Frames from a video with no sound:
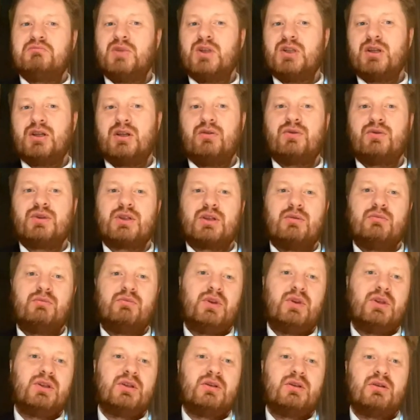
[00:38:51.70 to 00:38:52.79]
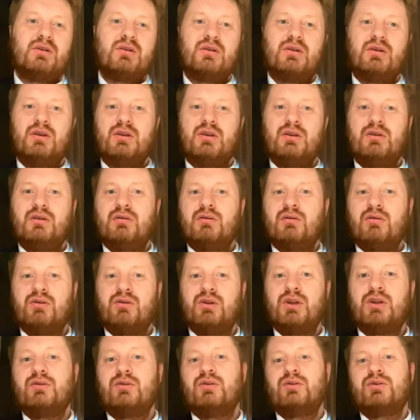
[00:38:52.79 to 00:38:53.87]
Sergei was competing
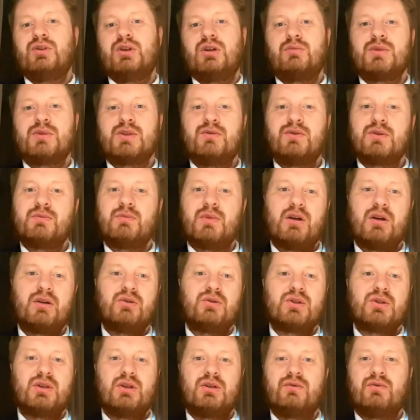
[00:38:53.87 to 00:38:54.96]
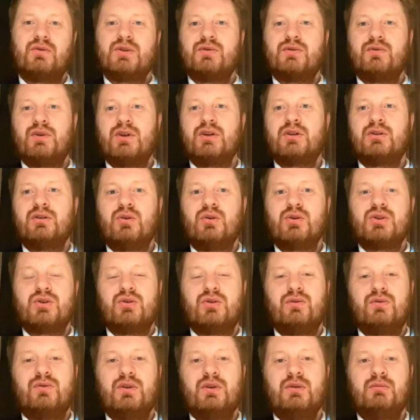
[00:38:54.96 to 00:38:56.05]
on equal terms with Magnus and was very close
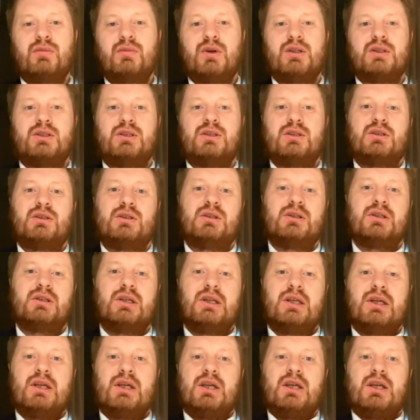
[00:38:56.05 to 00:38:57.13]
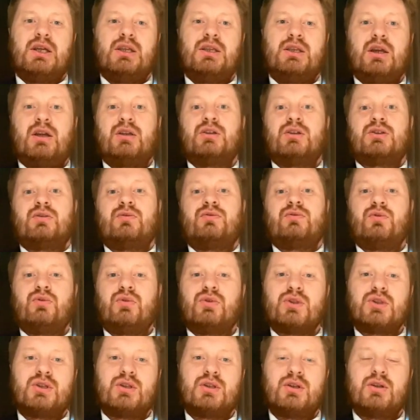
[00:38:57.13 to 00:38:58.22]
to win. But Jan is of
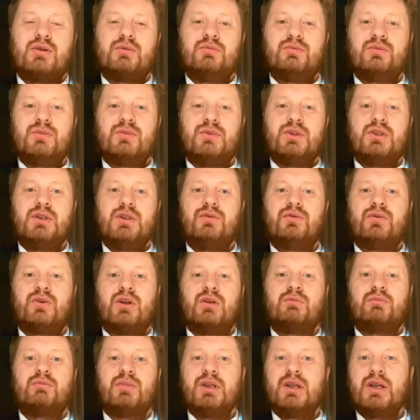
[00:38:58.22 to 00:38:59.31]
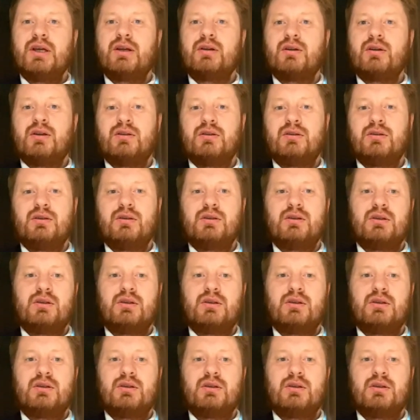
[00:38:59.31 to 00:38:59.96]
course a different player, and